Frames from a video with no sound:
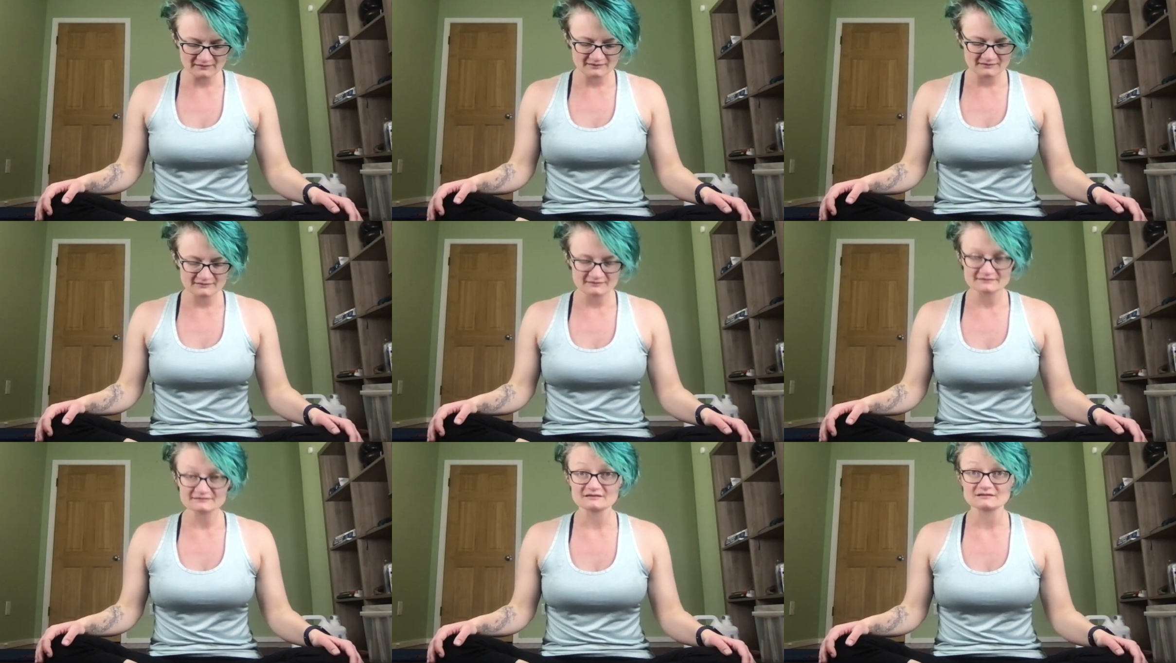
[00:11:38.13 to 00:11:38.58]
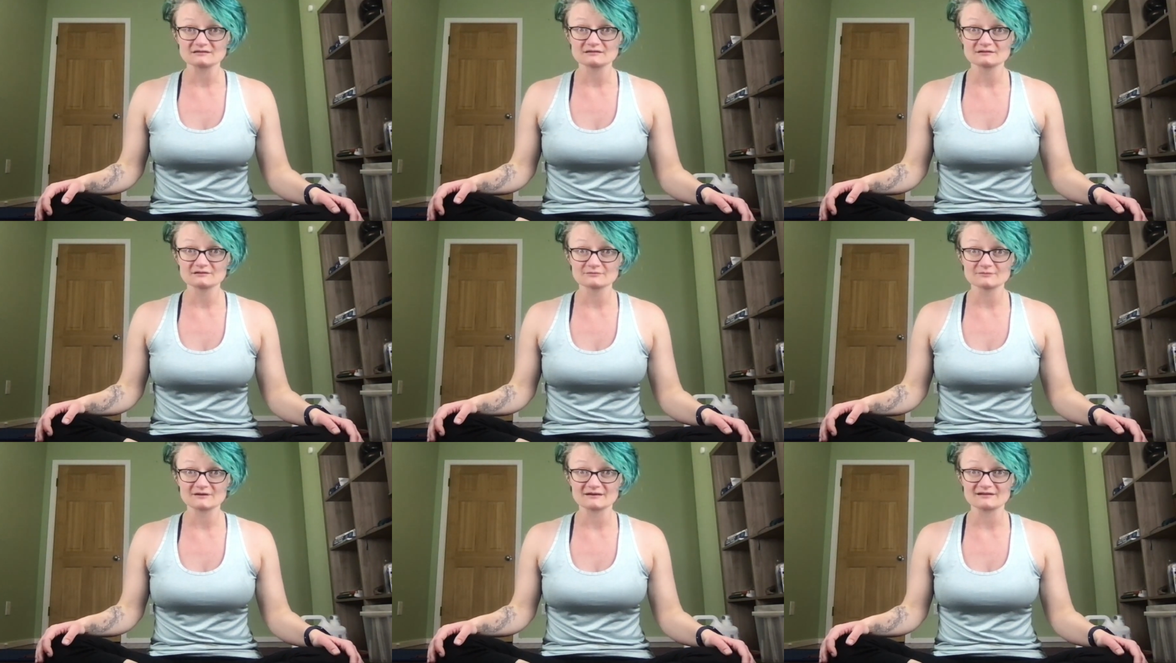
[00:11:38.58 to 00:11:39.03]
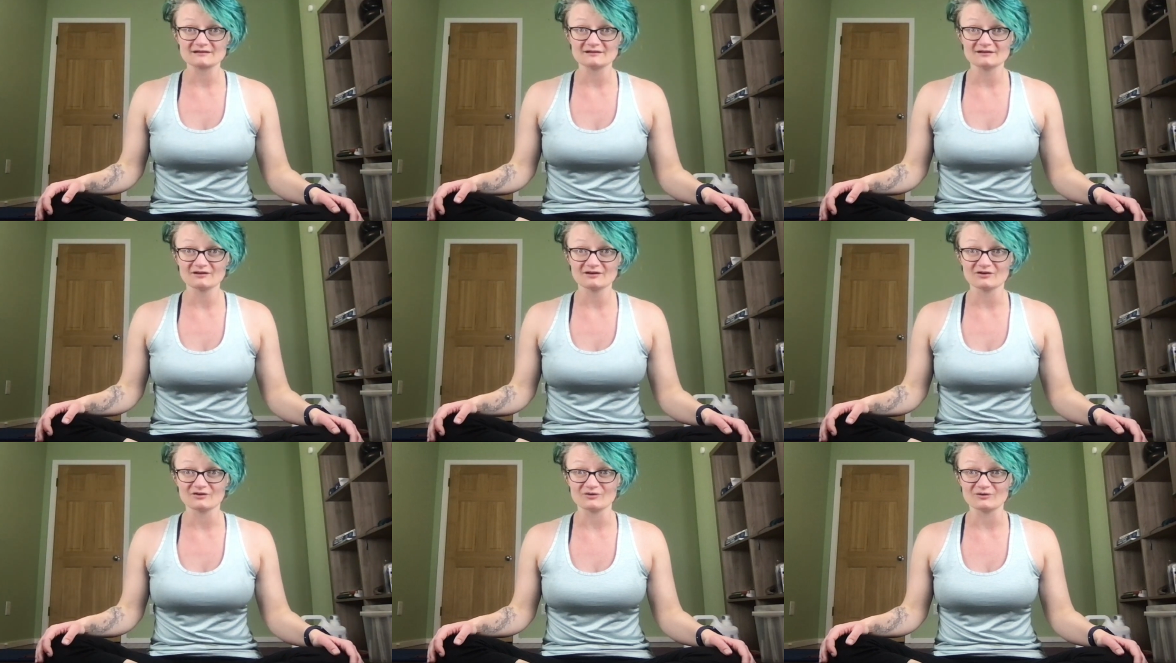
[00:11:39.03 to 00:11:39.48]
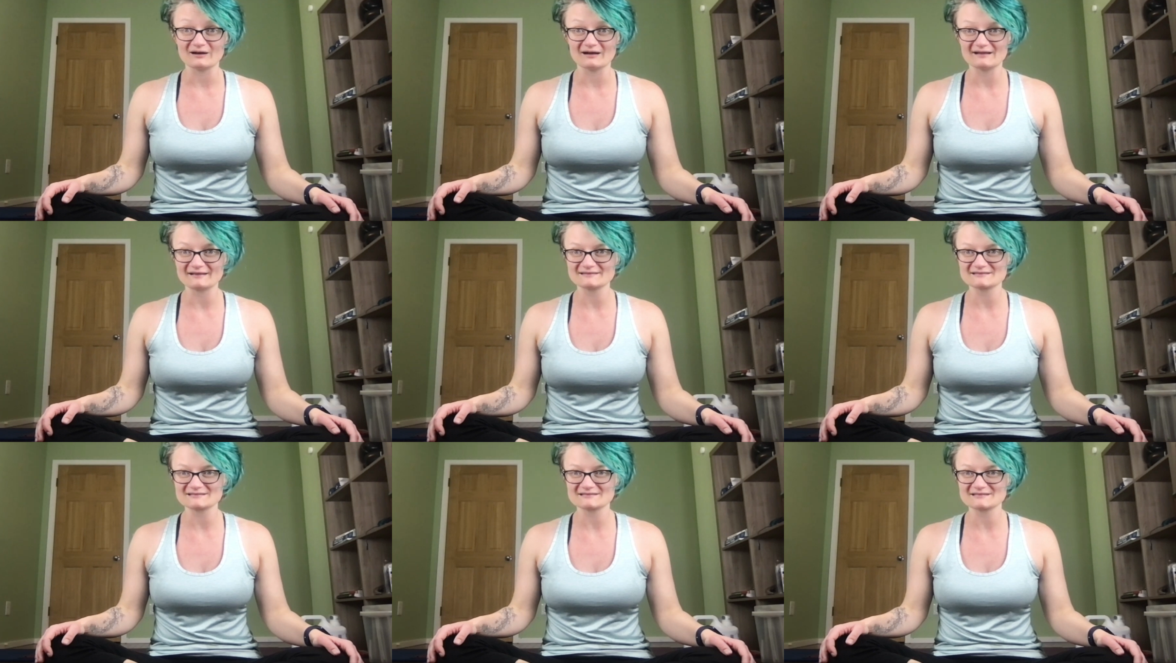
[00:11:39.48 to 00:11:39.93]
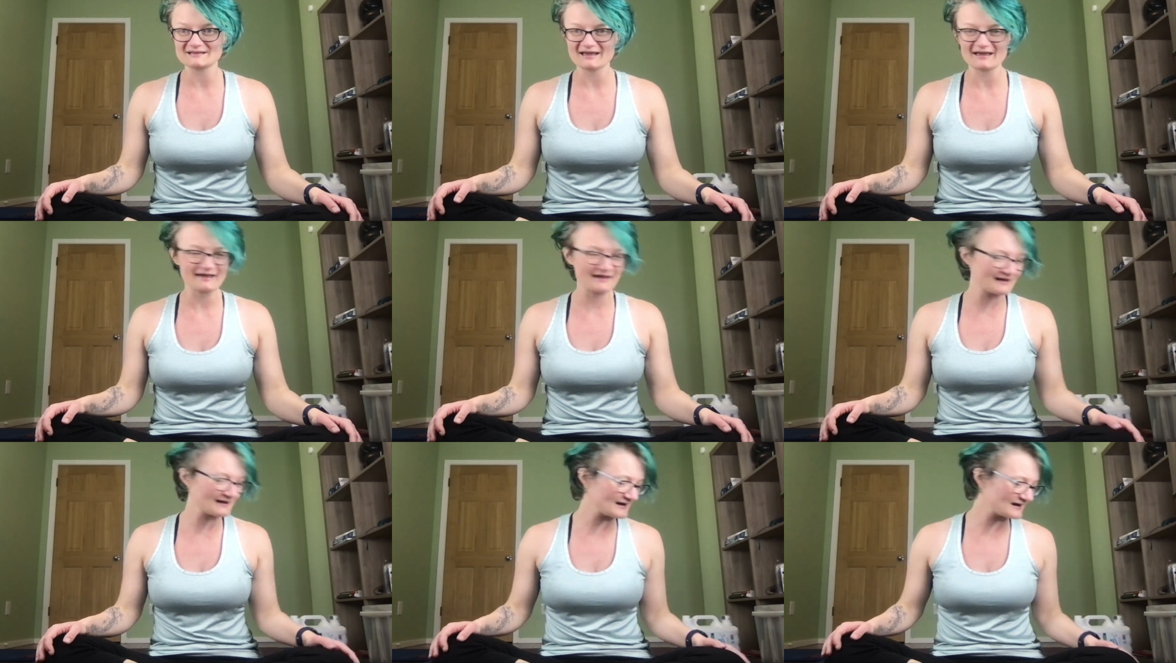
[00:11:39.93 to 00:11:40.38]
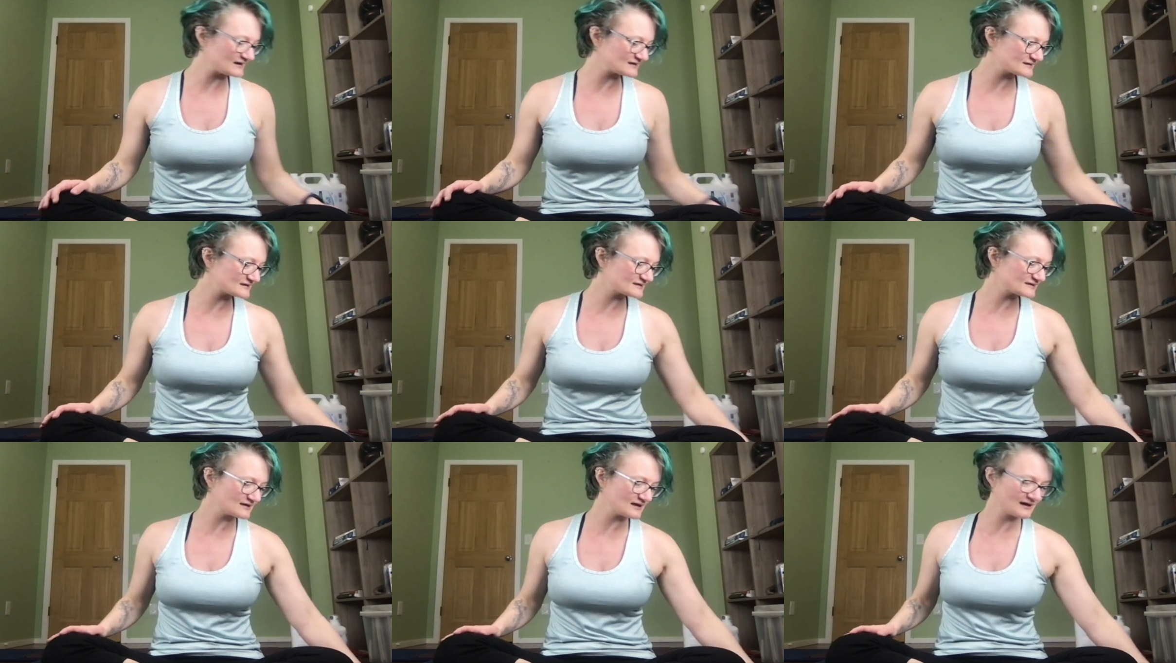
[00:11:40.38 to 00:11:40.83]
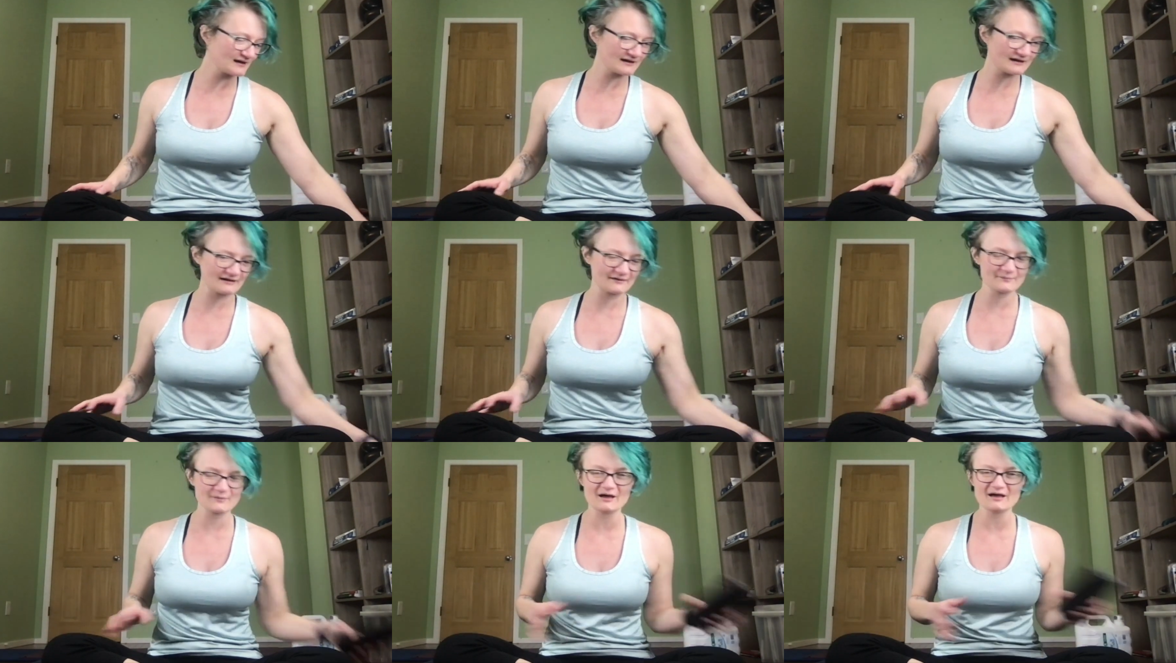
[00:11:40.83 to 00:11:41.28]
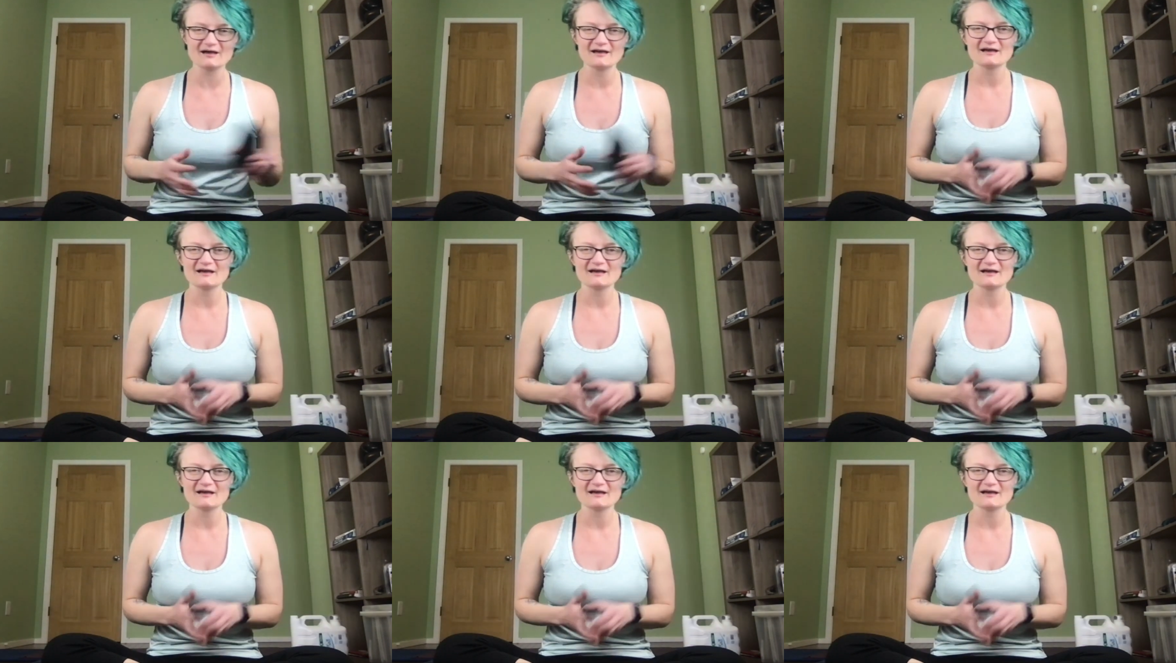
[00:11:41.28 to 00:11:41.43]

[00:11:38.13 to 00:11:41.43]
So there we go. I'd say it's time